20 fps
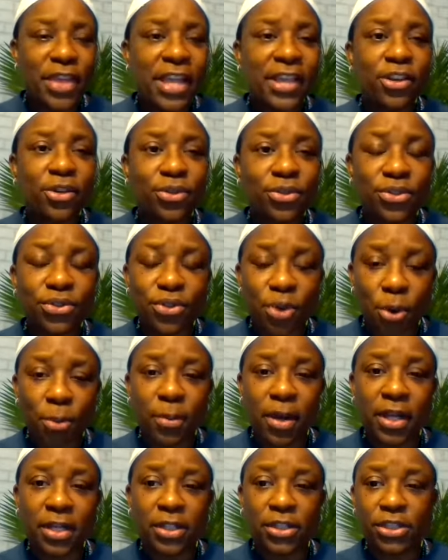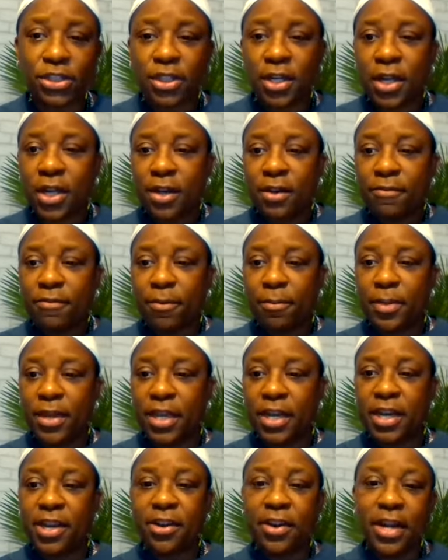Thank you so much for
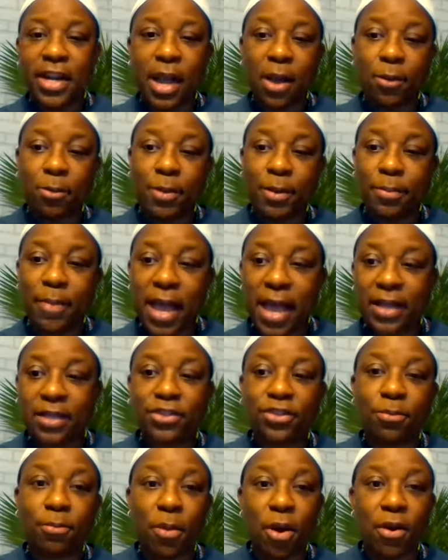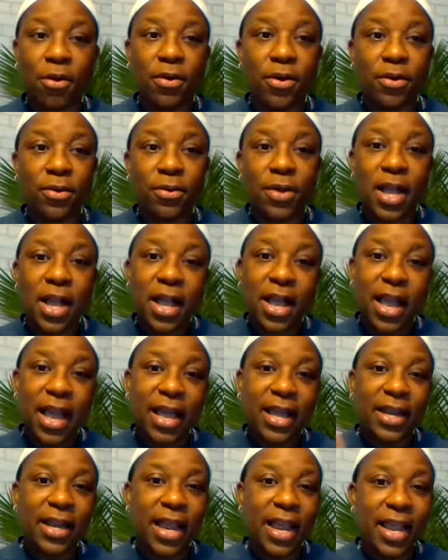being here, and I will be back tomorrow
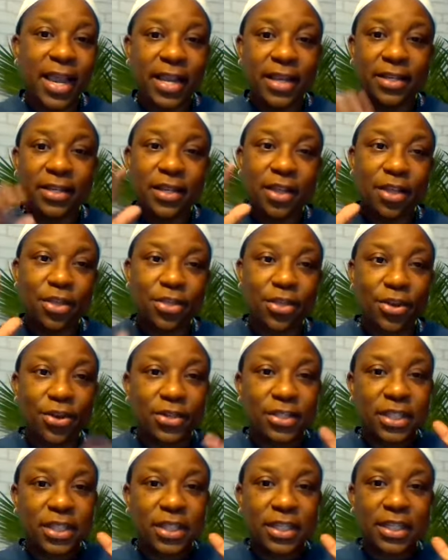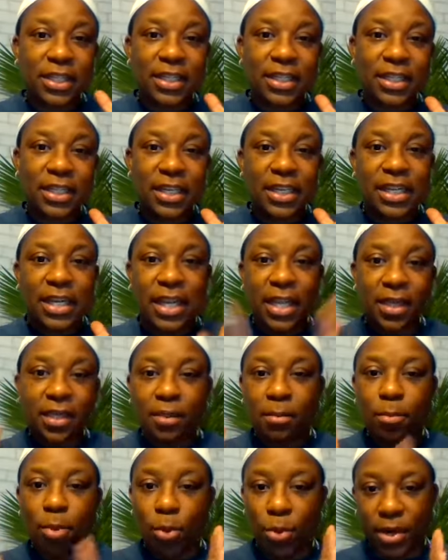at 8.30
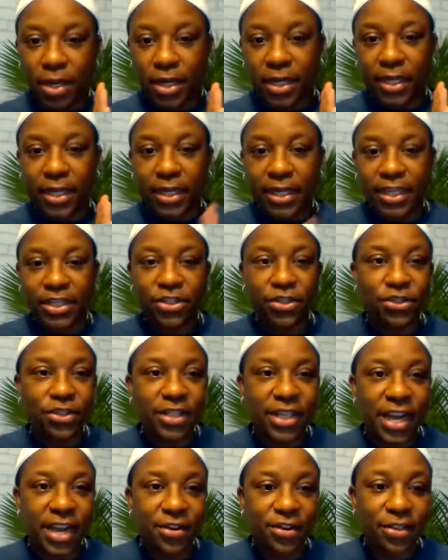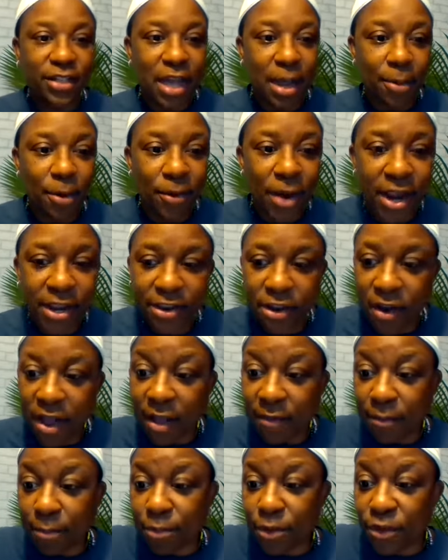in the morning, Eastern Standard Time. All right, y'all
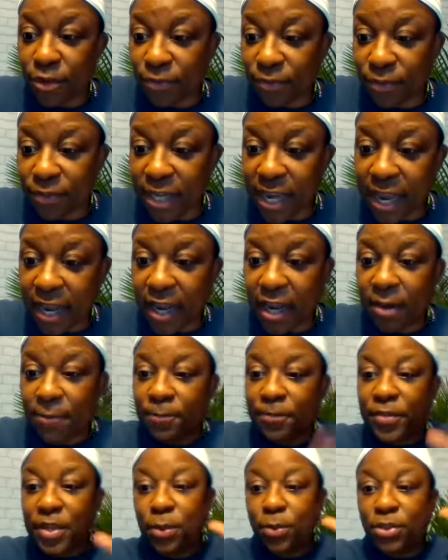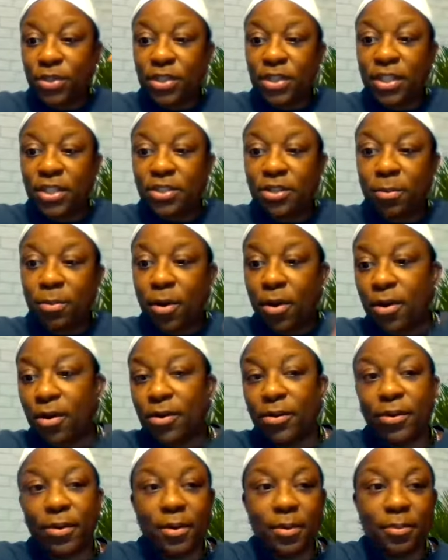have a beautiful day, and we'll see you
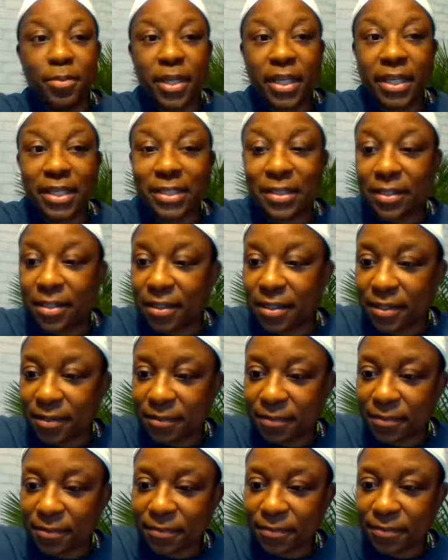tomorrow. Peace.